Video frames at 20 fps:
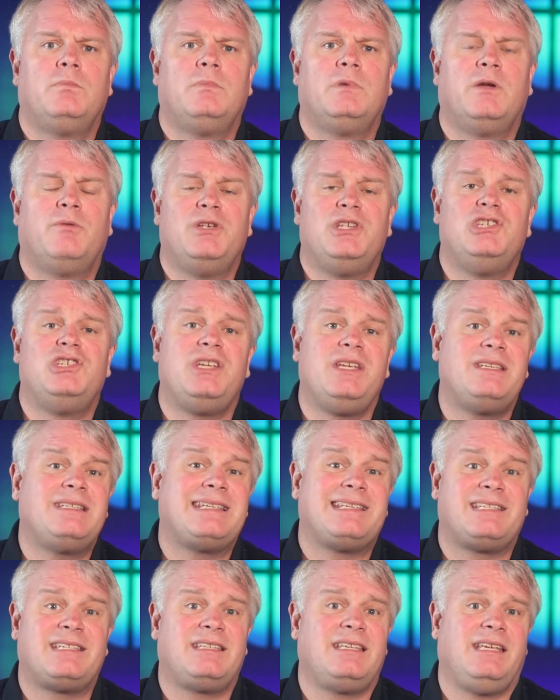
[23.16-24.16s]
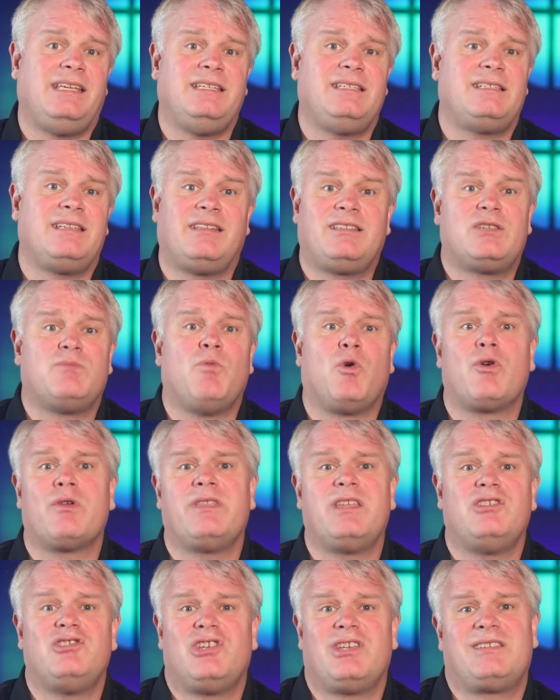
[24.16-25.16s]
Now, when Jesus sees, it's more
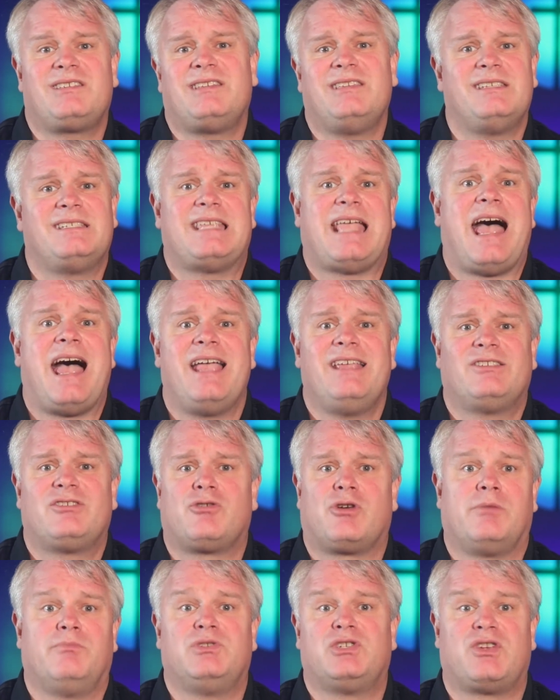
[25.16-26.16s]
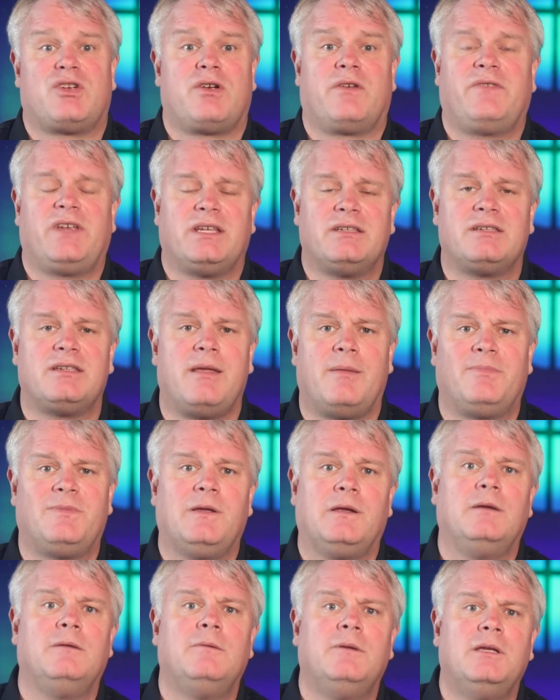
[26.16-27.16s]
than just his eyes are observing
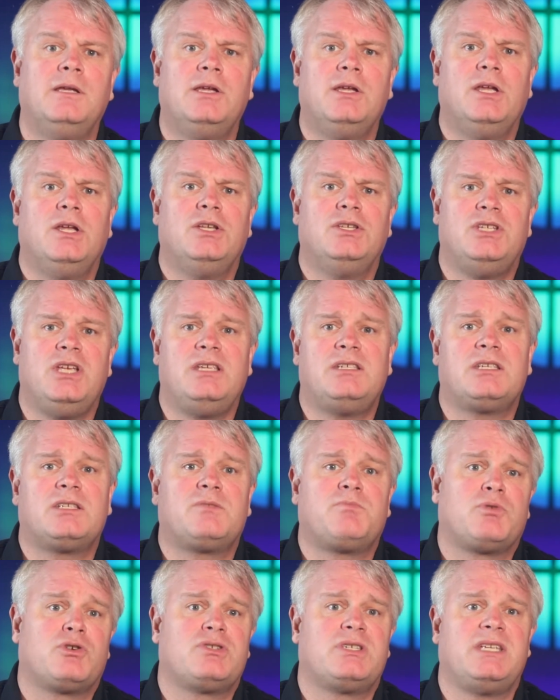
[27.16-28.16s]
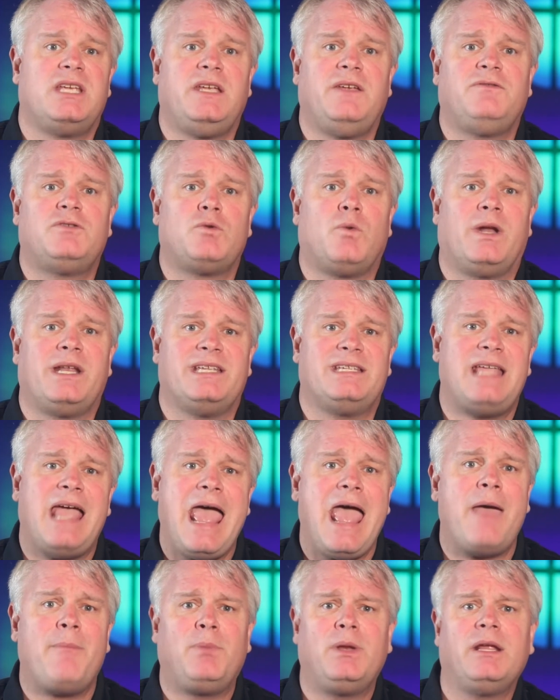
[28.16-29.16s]
something. Jesus perceives what is
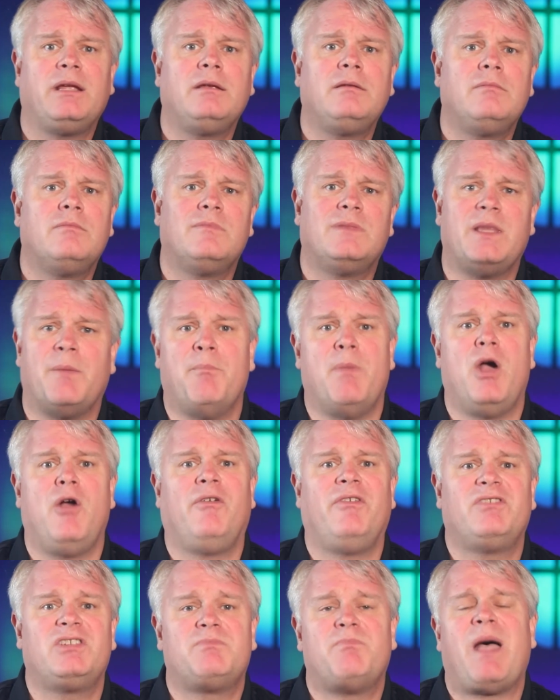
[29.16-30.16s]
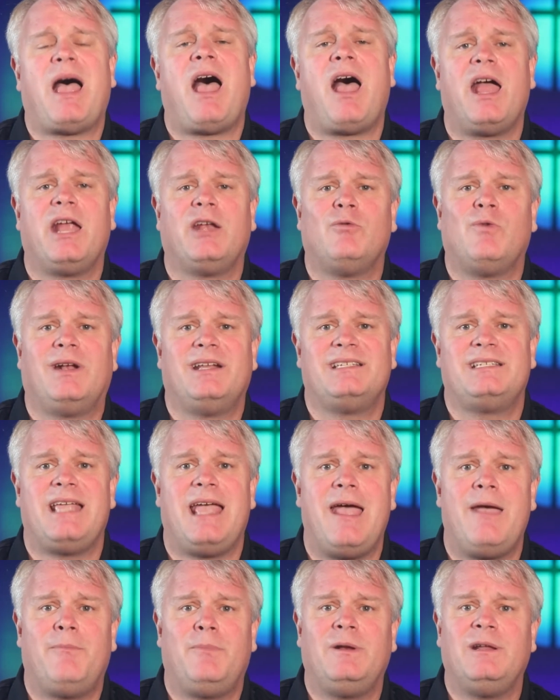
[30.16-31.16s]
happening, the motives behind what is
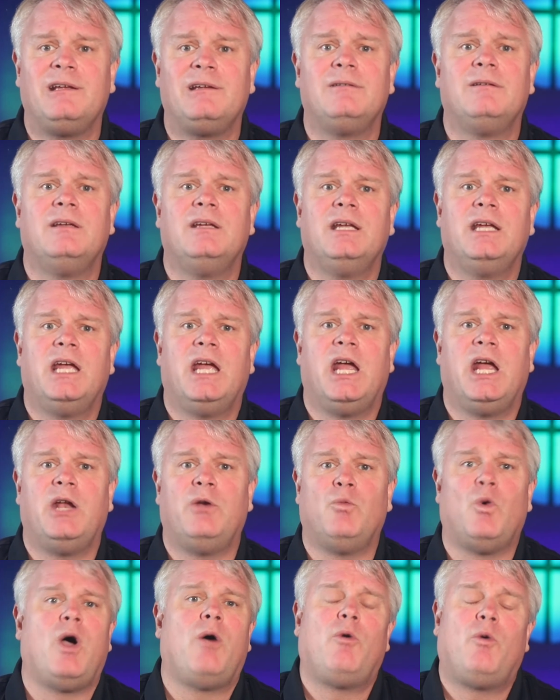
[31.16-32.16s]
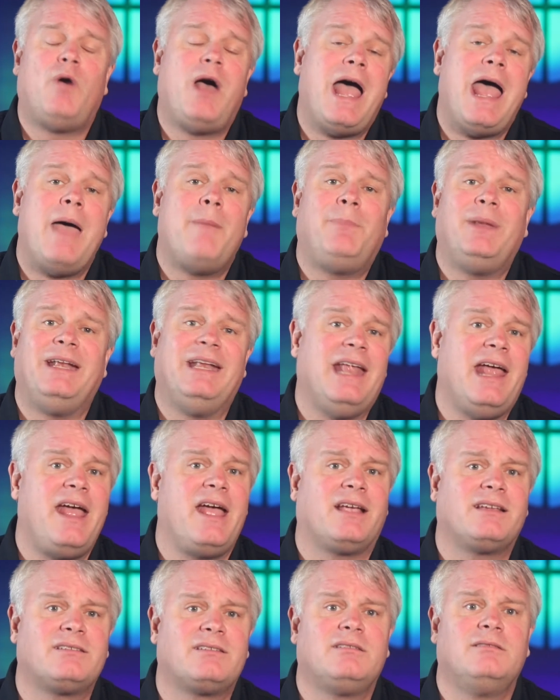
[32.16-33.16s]
happening, and what will happen
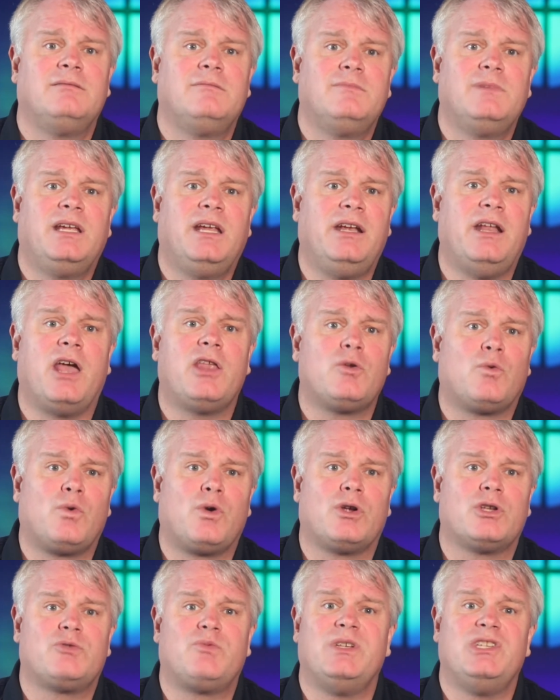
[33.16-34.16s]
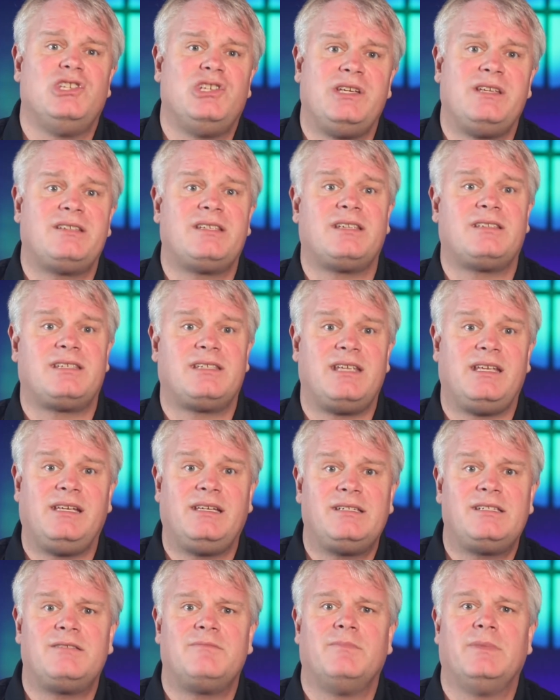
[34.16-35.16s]
next. In other words, when Jesus
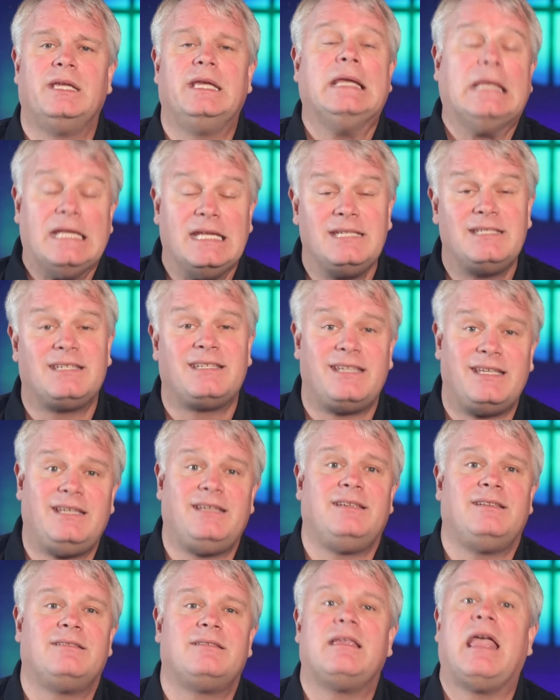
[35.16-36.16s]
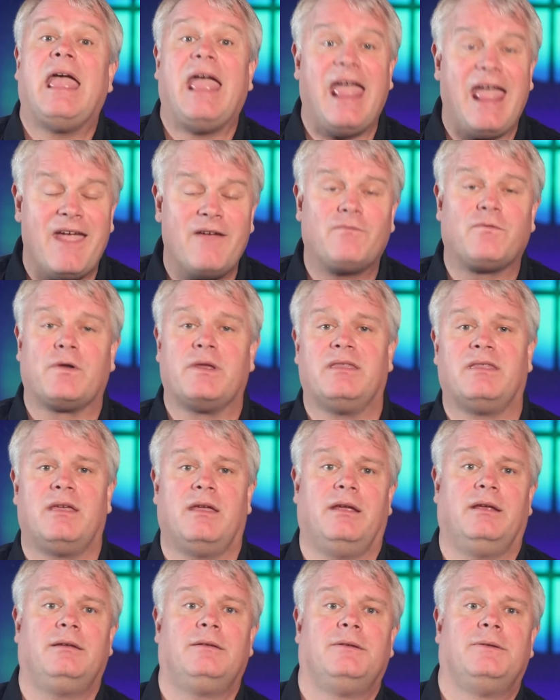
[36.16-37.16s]
sees, he sees
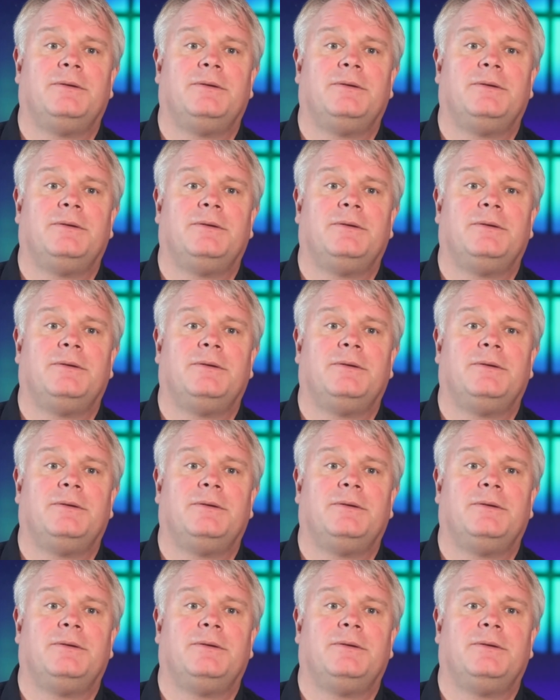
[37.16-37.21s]
everything.